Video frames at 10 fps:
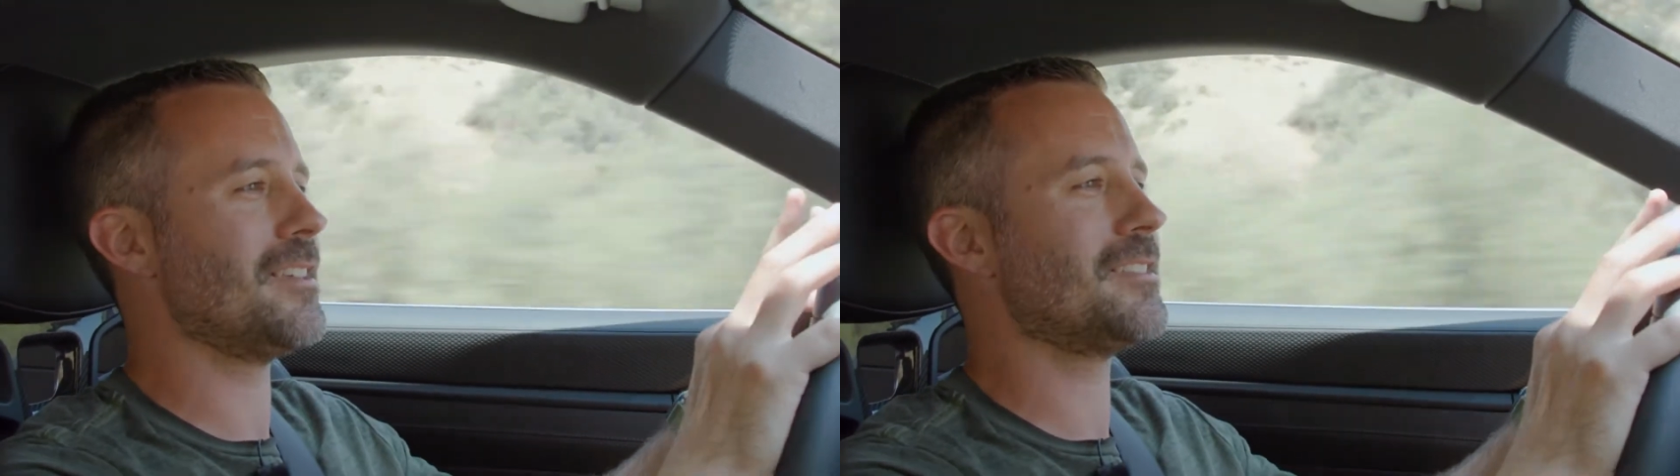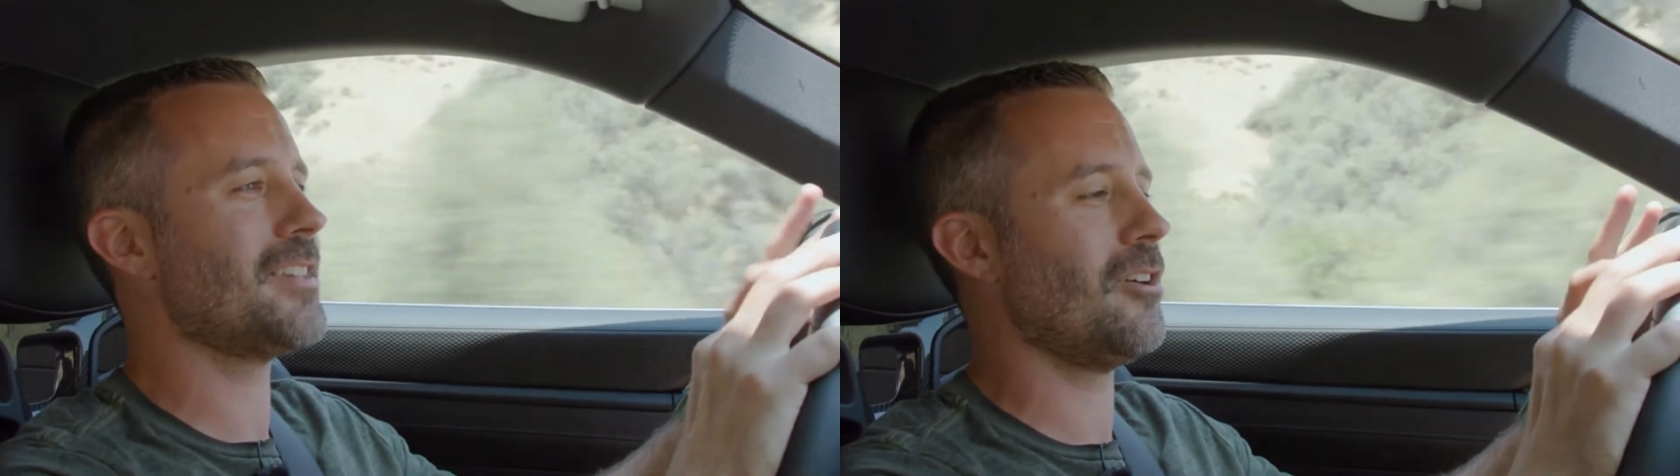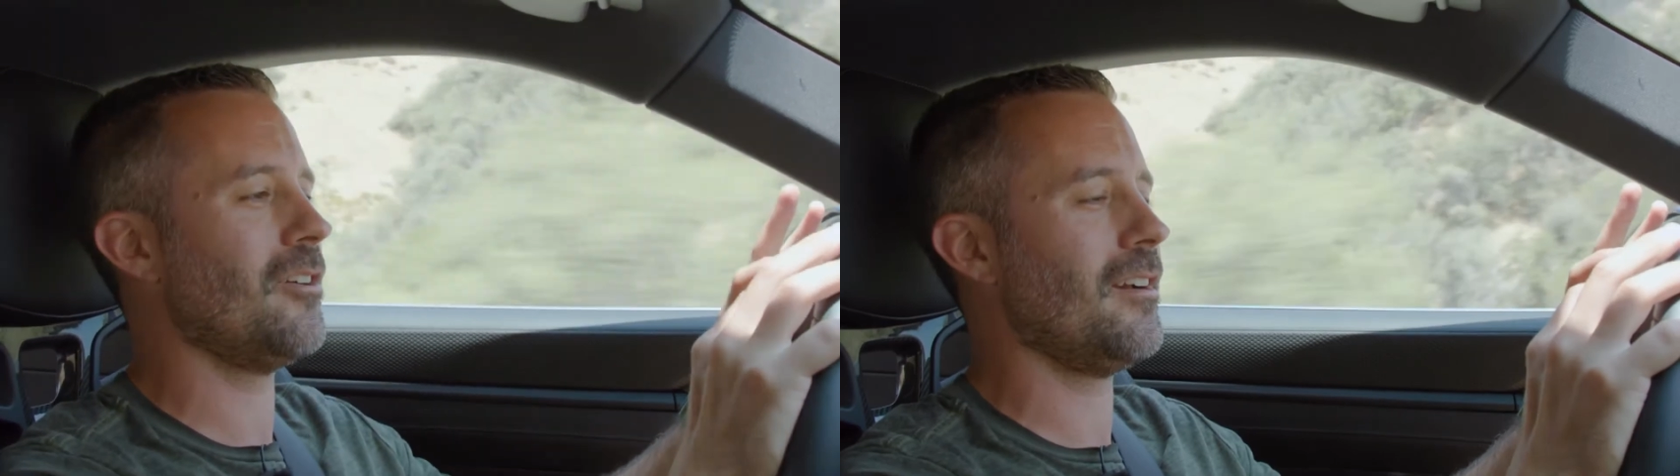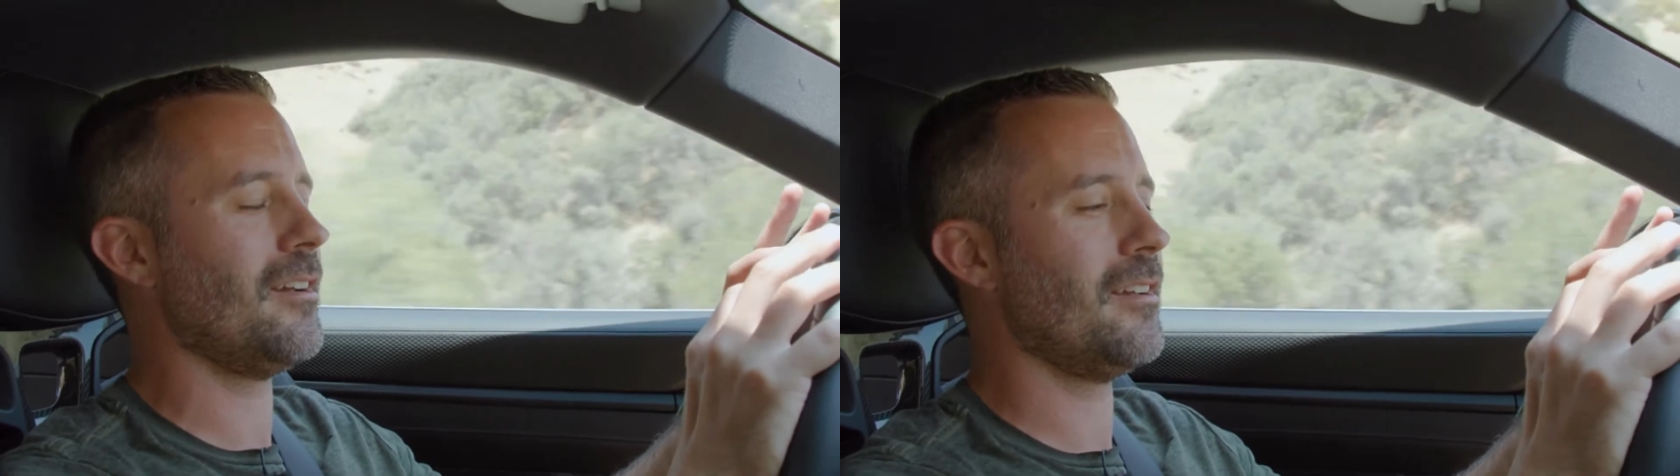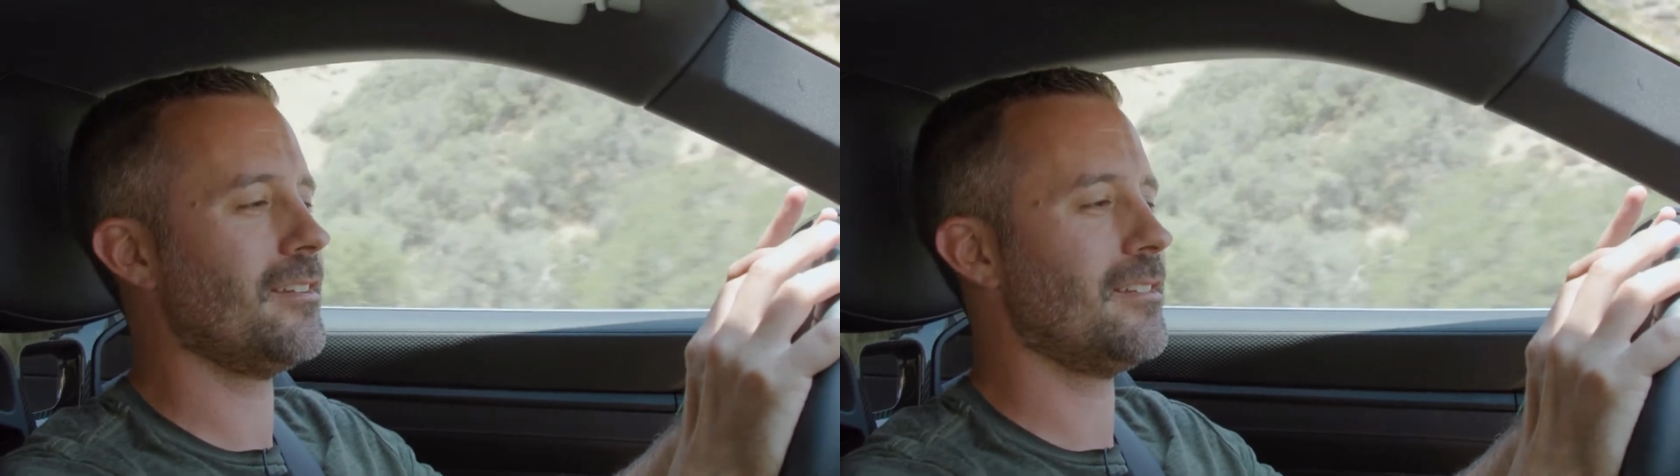the center
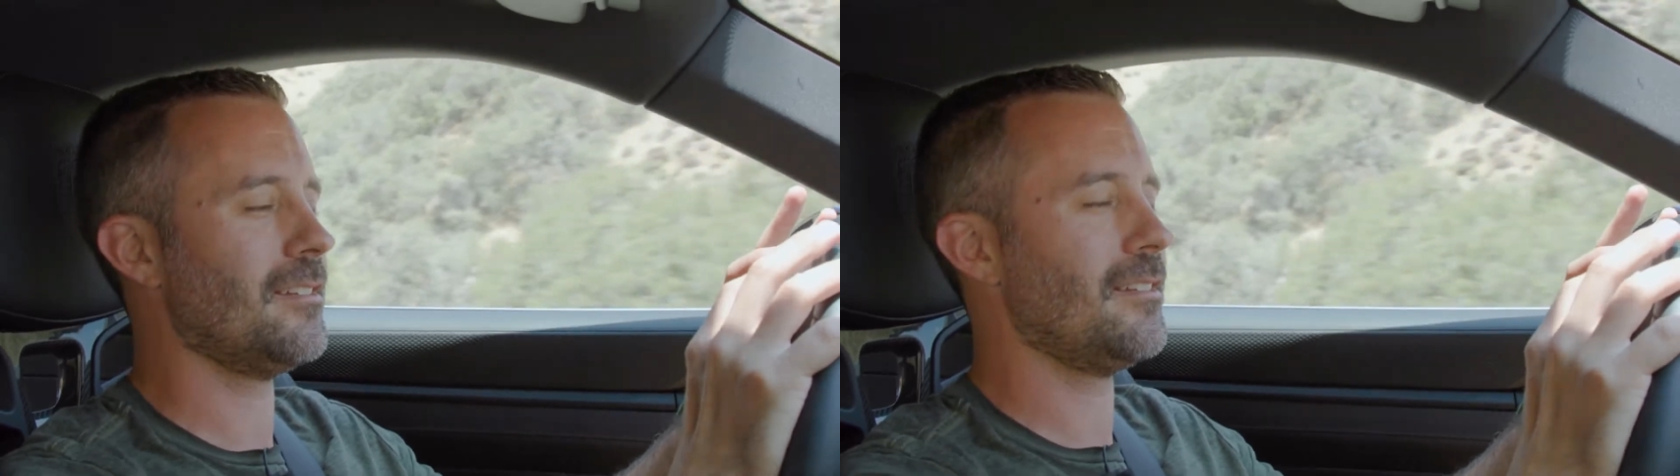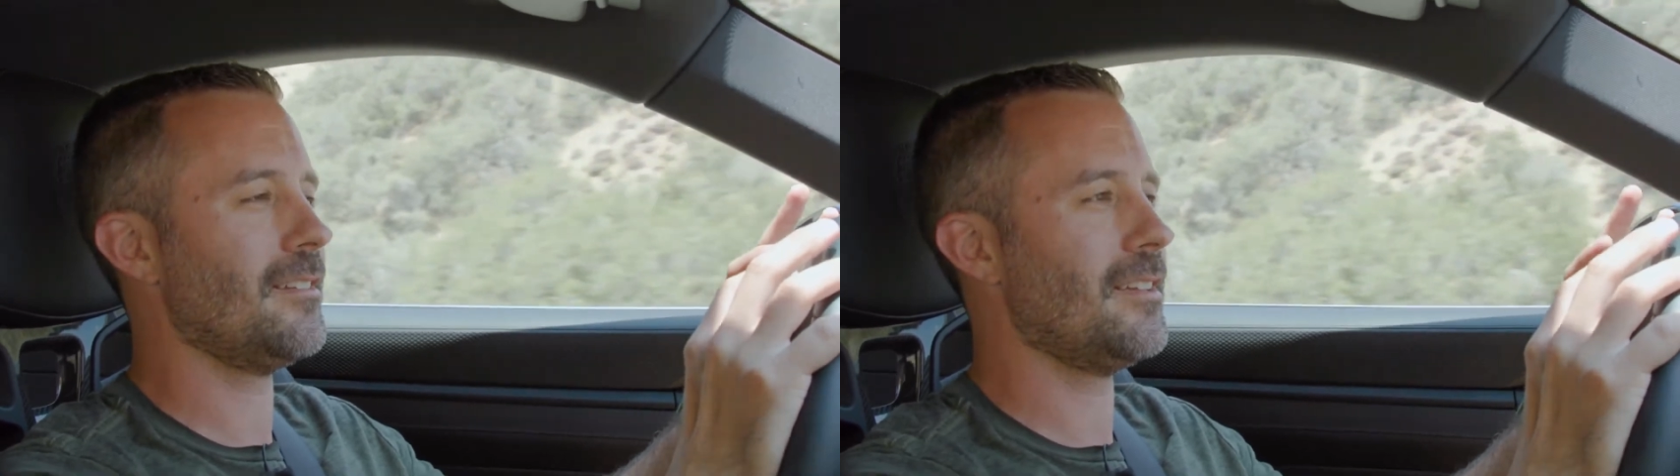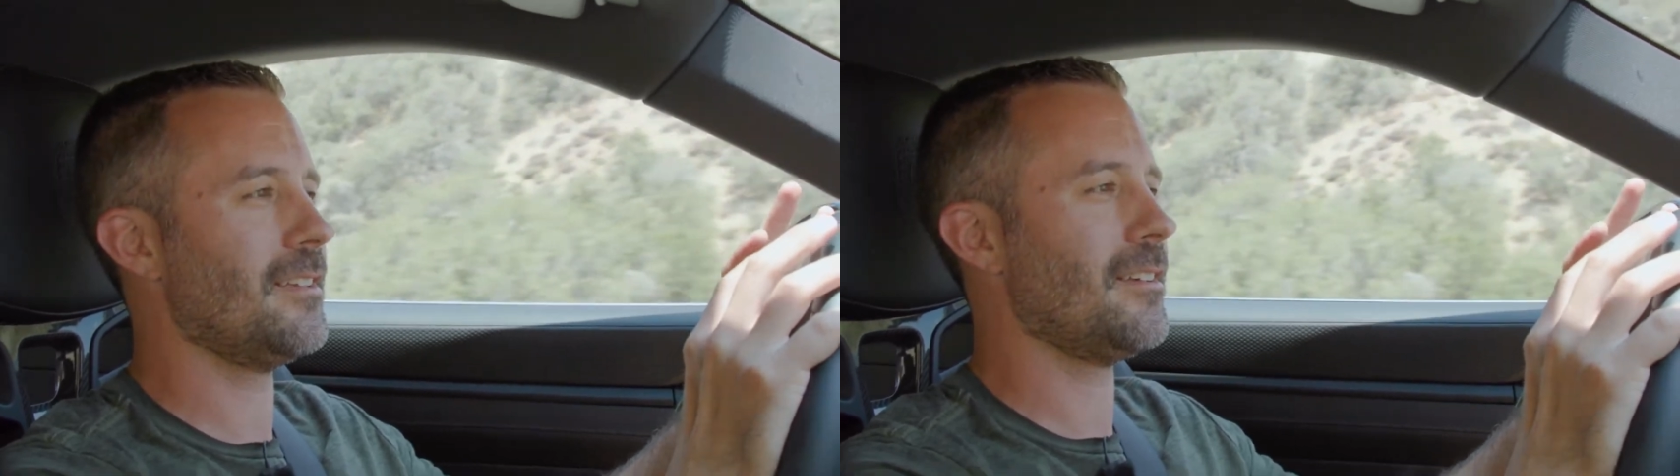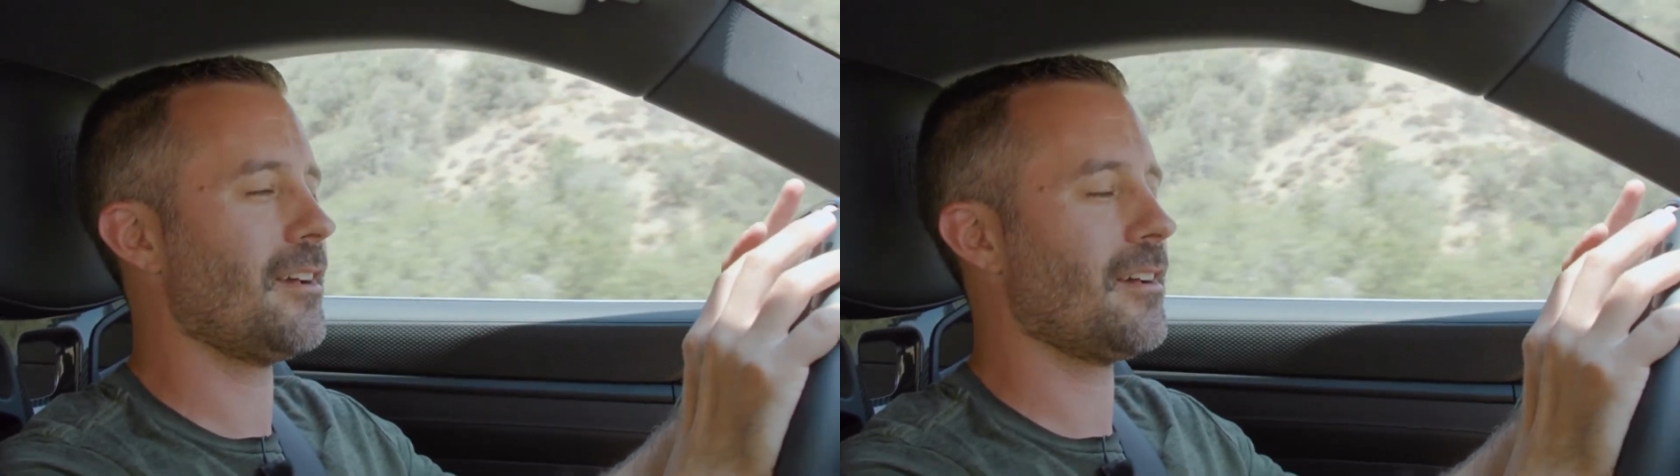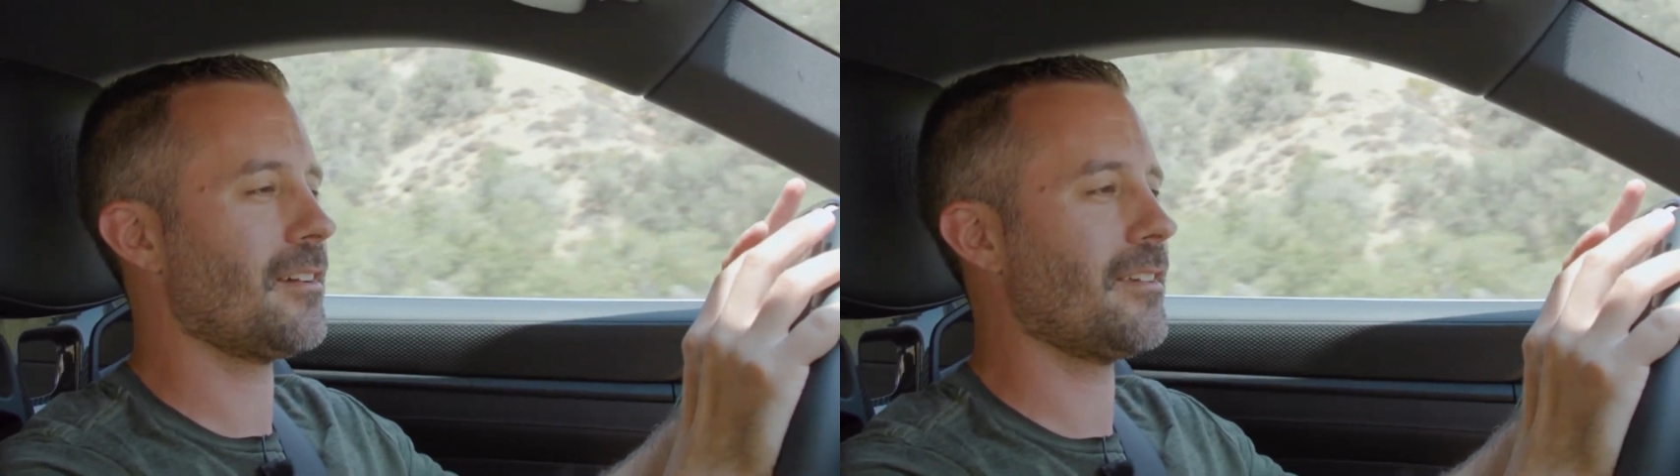
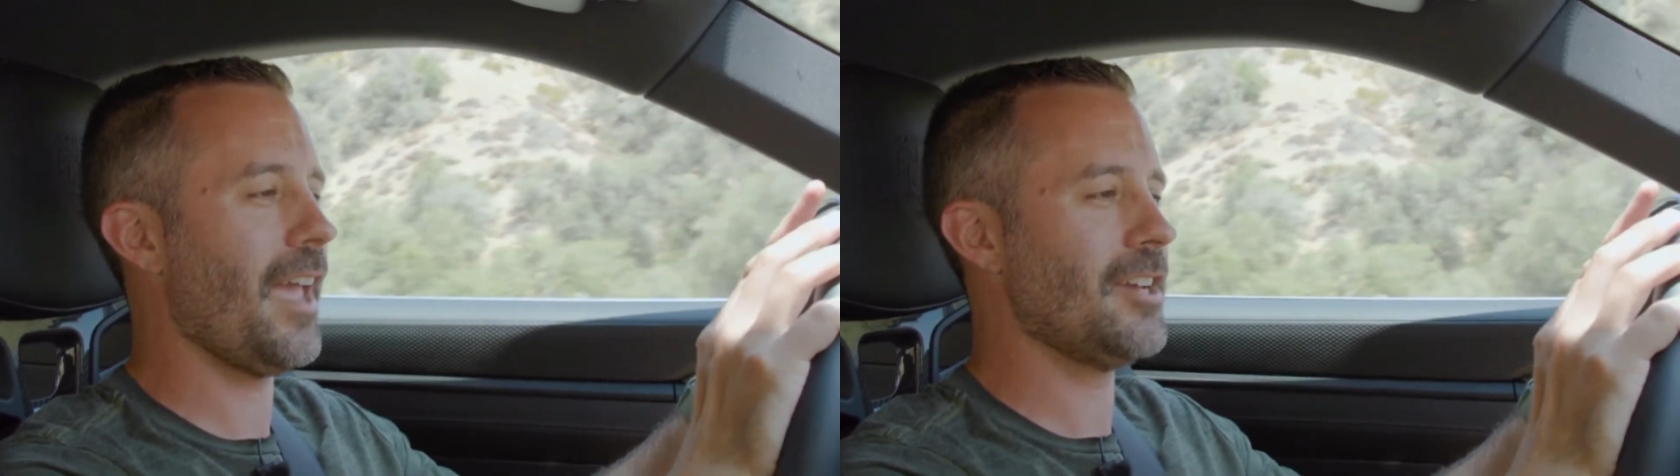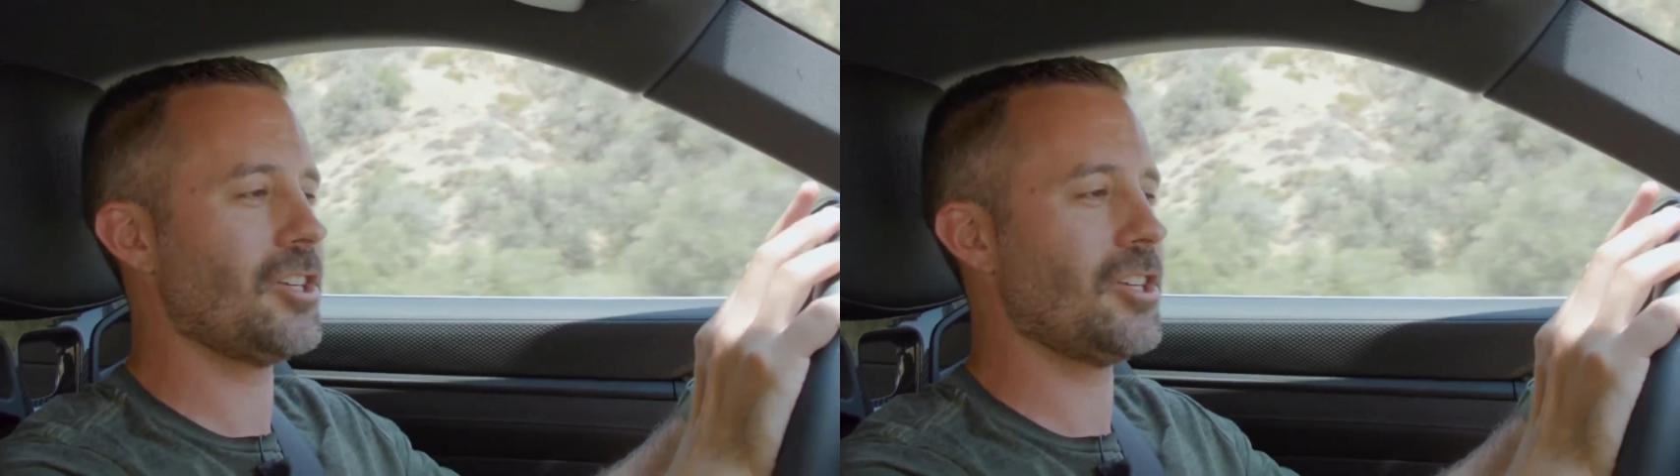gauge